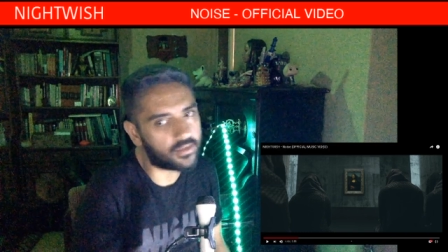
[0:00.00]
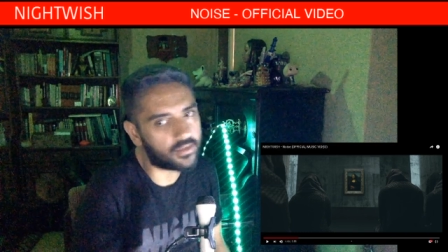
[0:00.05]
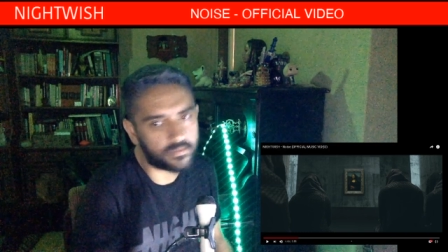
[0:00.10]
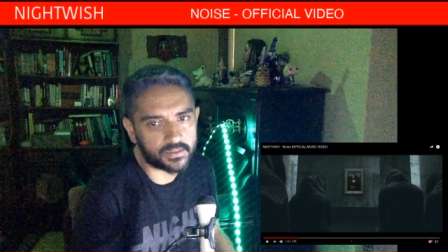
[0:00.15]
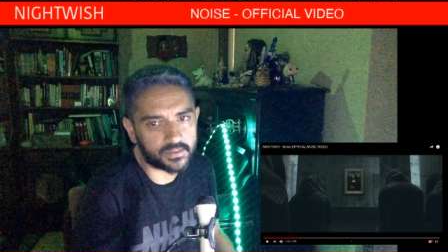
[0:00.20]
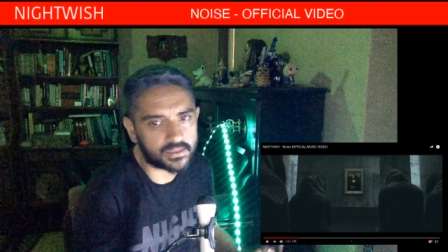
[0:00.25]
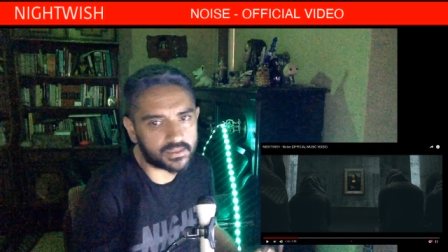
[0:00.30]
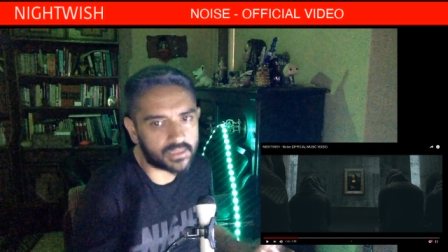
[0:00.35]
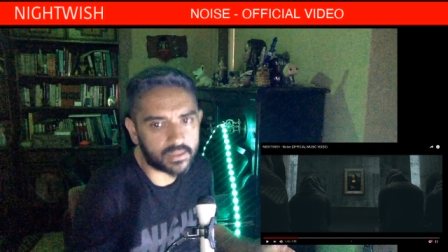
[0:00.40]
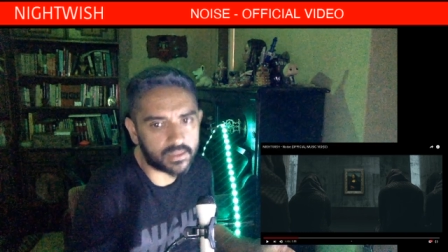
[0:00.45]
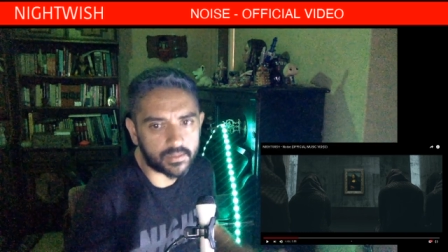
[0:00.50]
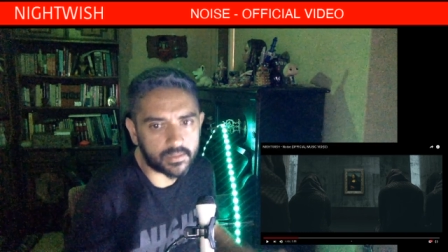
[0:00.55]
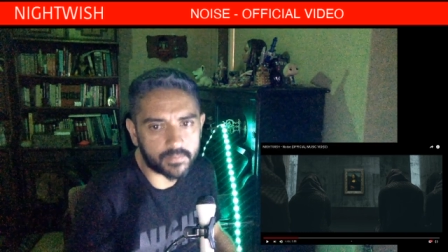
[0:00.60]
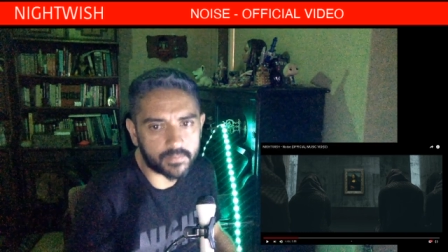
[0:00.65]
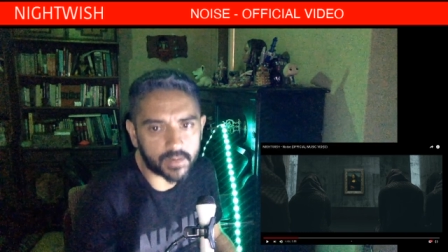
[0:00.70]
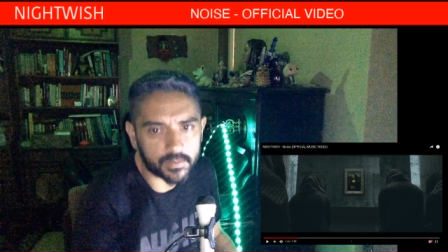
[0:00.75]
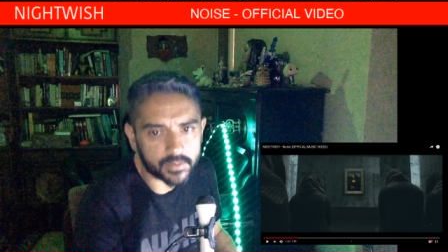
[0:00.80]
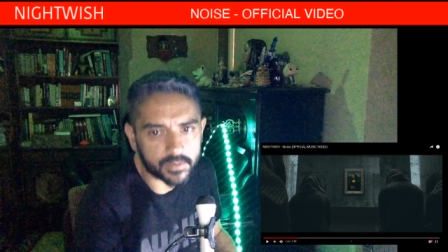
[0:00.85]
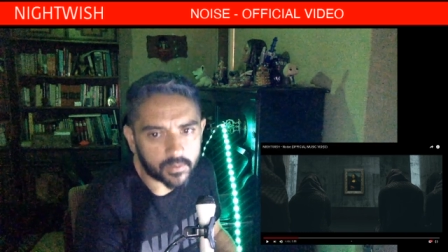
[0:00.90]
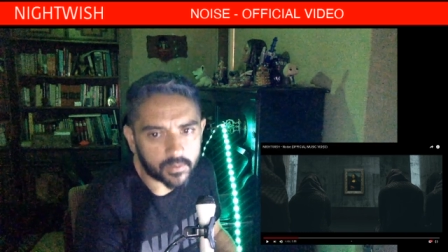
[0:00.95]
Obviously, the
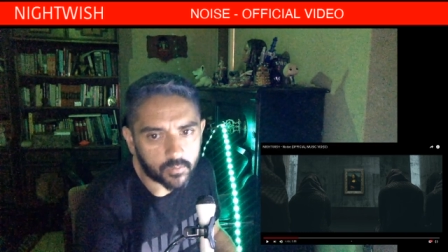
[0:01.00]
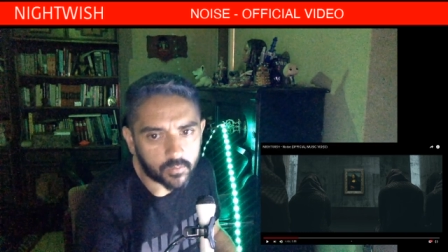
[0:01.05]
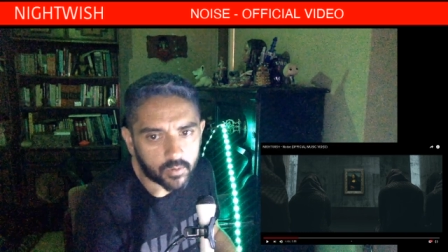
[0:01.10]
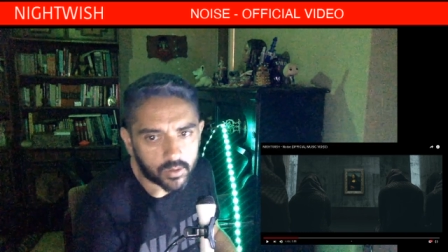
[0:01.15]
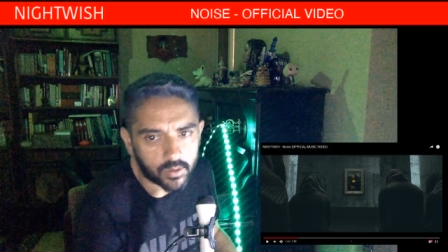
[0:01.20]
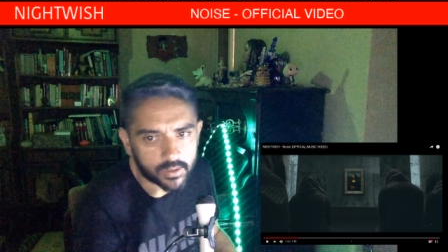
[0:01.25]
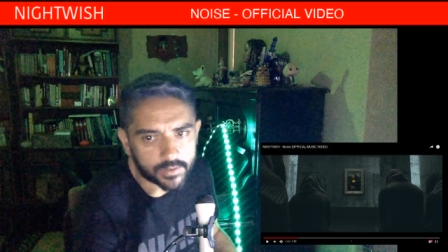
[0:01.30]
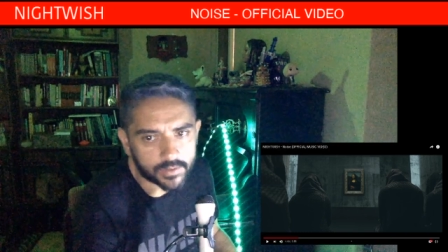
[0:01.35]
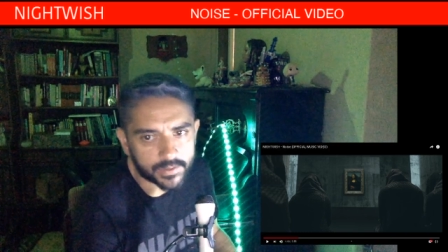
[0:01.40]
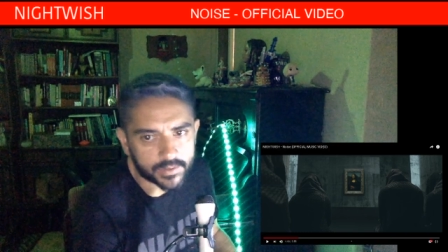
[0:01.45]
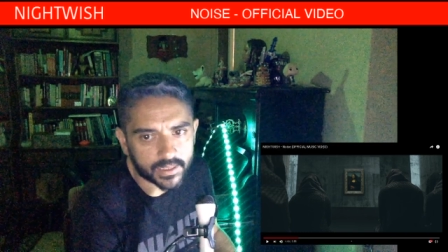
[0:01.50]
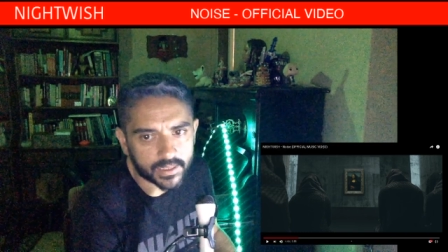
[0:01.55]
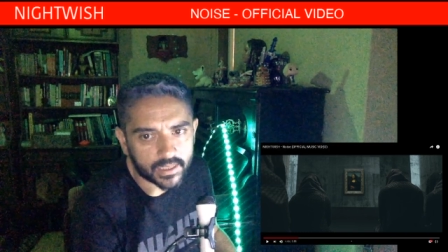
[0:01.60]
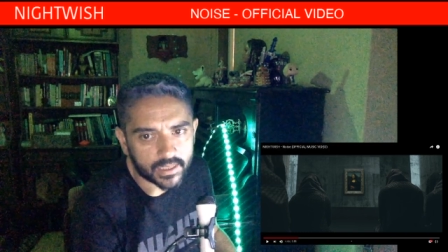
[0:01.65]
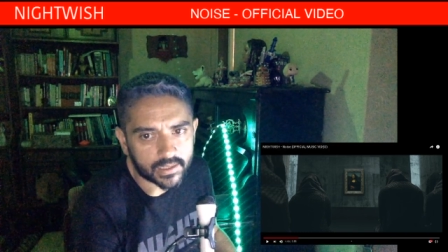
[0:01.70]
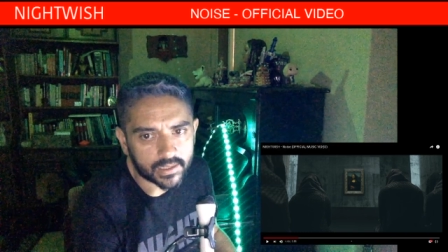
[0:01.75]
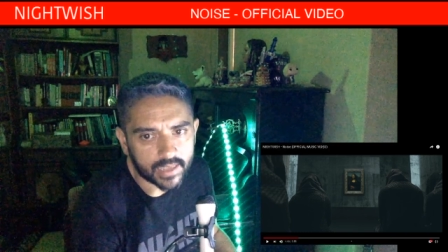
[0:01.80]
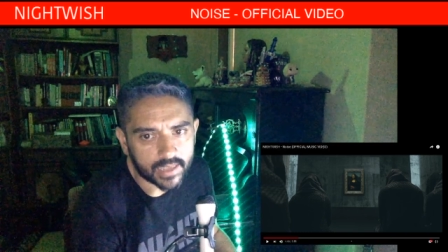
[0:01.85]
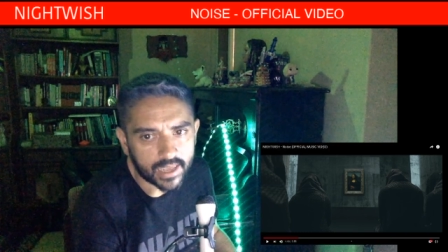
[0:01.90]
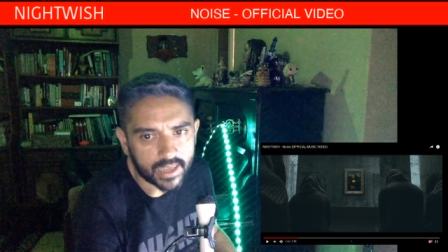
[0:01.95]
Brave New World
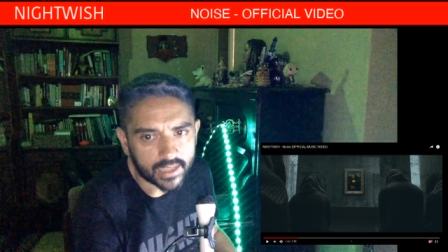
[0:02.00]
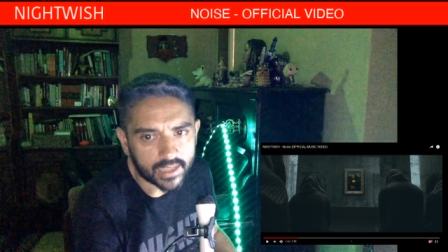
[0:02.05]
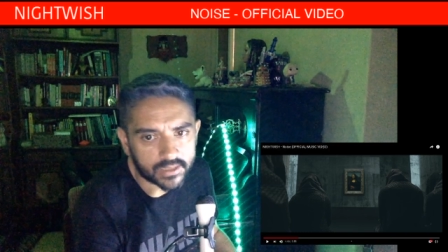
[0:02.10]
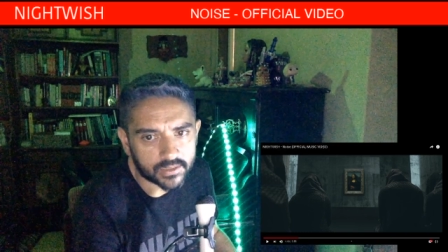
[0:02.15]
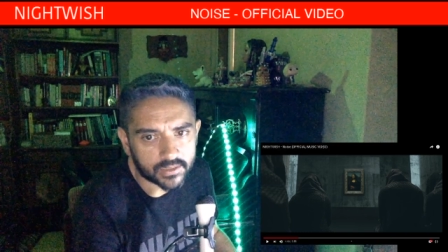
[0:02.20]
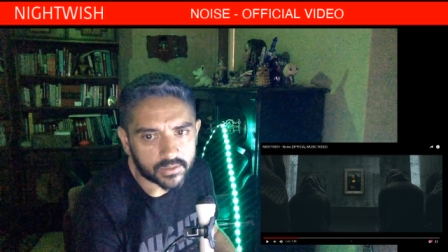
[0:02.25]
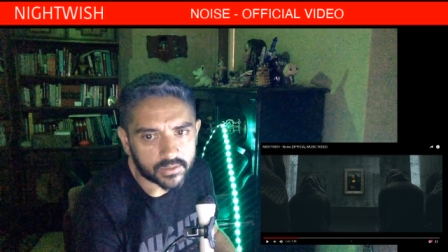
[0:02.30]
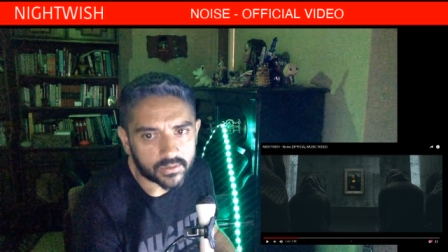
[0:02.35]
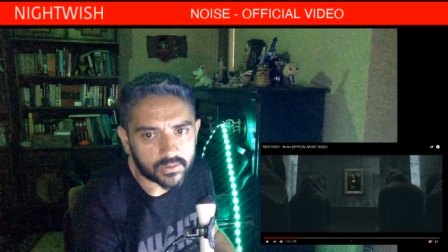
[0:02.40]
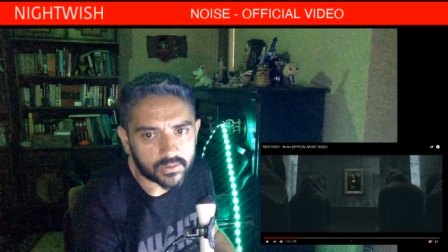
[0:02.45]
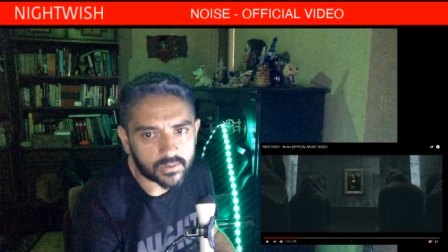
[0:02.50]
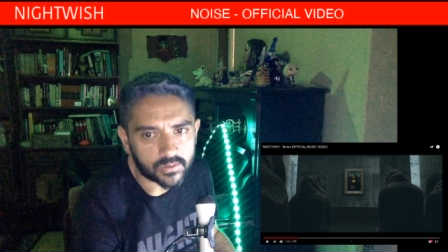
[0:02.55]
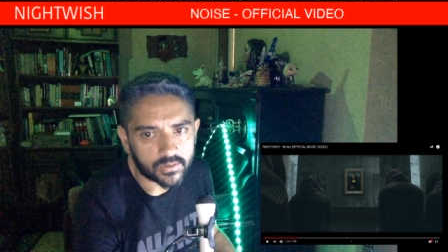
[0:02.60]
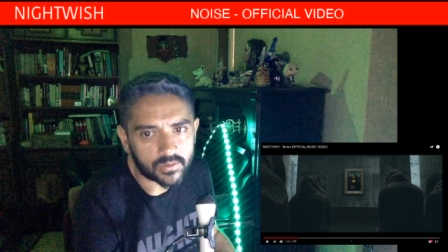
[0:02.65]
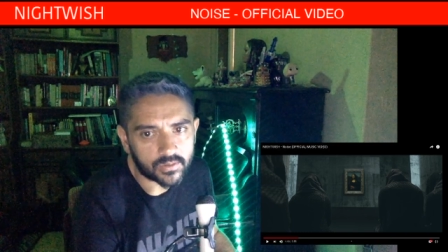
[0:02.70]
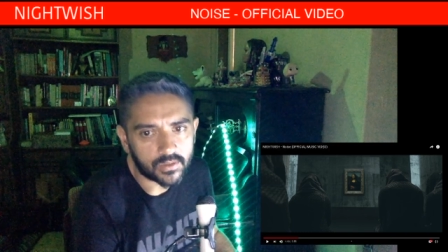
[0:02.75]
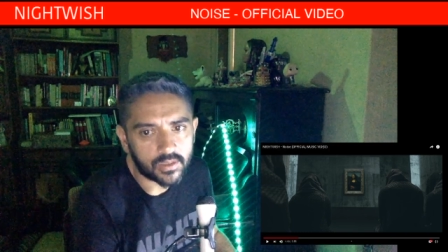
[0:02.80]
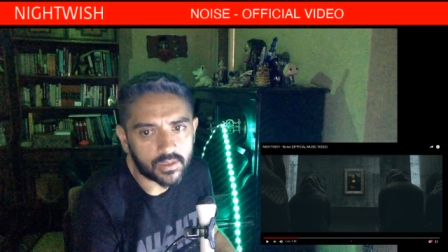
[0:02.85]
thing had to